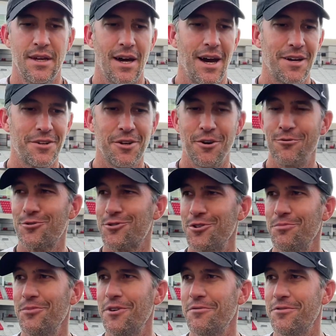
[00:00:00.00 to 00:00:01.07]
I coached
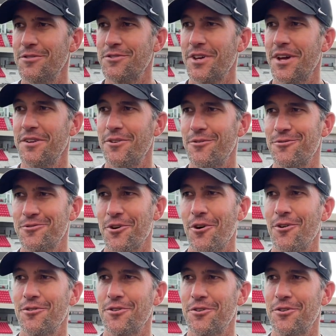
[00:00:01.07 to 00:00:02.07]
at Memphis. I know it's hard to